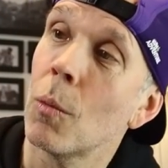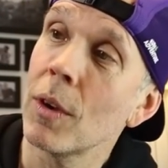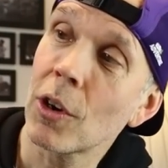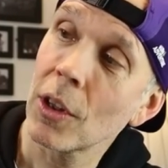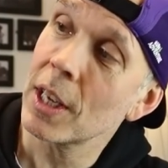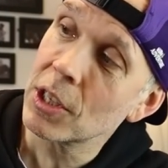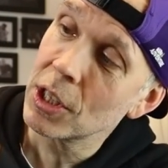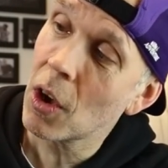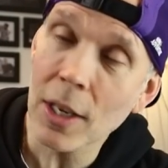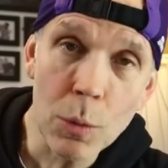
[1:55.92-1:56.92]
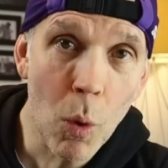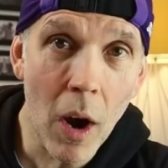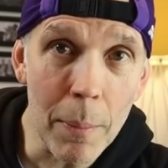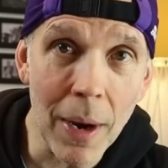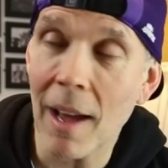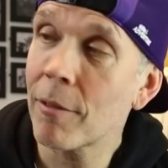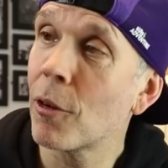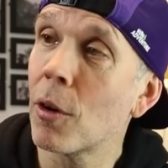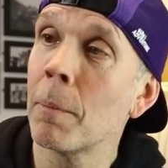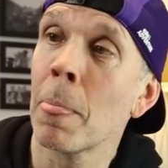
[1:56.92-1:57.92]
we've got this nice wide
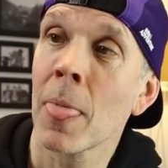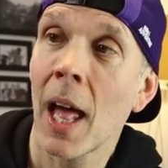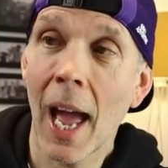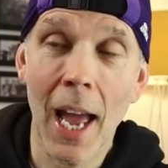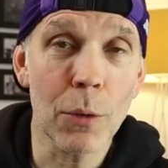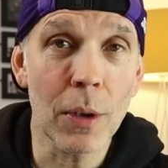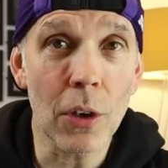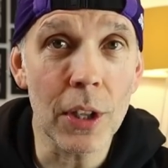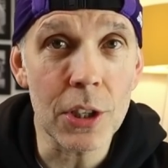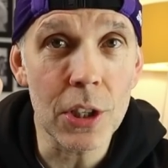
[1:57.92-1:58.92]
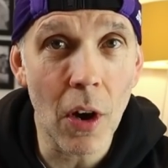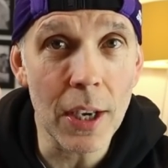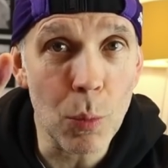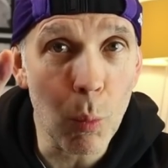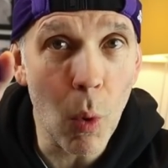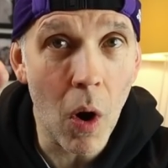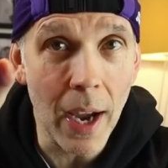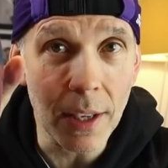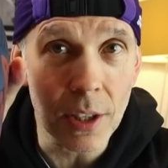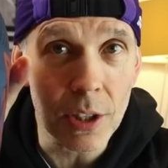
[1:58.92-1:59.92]
platform and we've got this nice
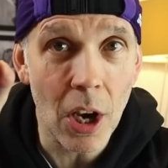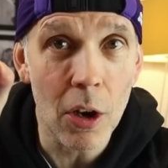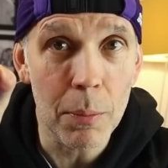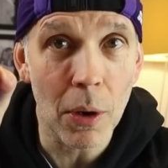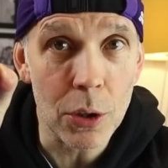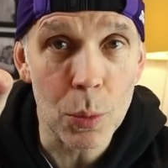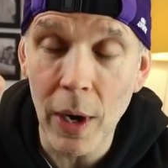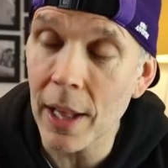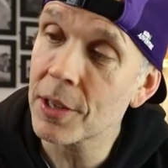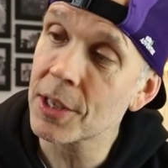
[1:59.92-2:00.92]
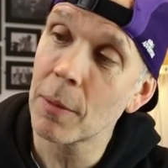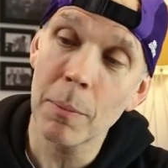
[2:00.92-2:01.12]
wide toe box width. So